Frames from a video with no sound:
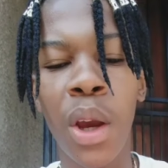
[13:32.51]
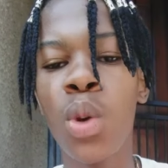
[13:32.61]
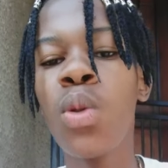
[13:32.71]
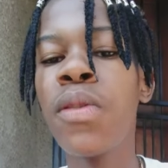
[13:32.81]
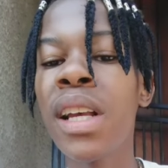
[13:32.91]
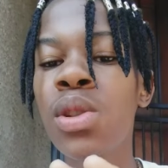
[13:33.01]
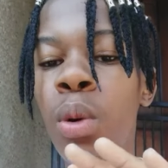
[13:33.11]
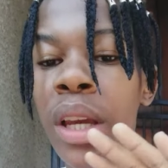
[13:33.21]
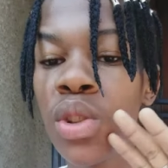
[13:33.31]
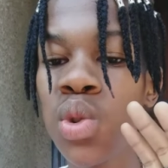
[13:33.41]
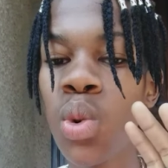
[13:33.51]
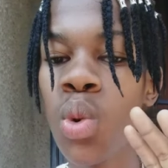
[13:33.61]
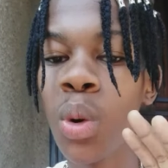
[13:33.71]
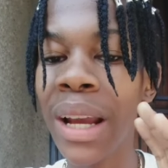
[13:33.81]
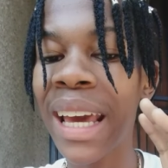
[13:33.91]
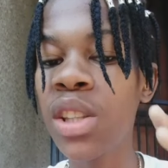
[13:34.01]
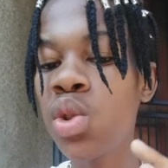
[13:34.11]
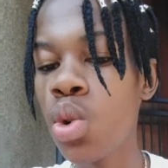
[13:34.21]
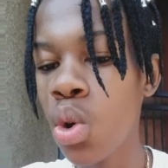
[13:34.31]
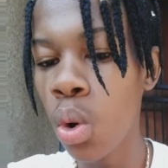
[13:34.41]
You're first going to get
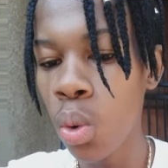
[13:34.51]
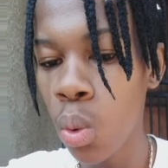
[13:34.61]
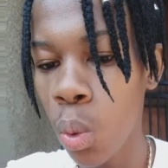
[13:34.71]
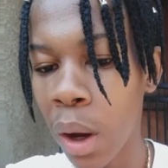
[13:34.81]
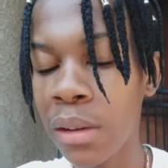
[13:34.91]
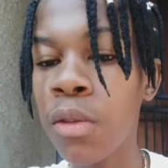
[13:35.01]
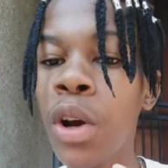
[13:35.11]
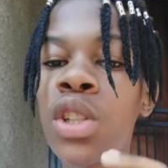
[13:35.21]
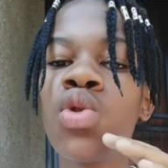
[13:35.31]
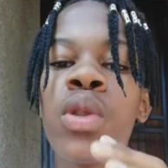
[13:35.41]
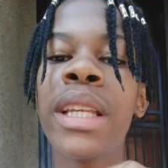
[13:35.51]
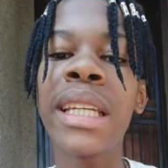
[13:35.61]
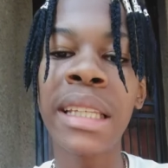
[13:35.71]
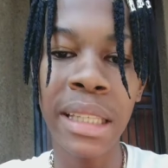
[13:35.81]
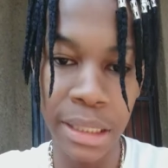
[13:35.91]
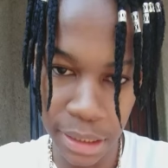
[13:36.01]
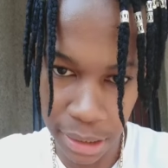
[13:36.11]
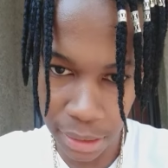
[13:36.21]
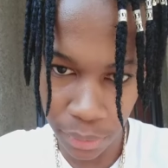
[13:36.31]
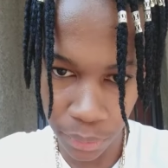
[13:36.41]
to know what forex trading is.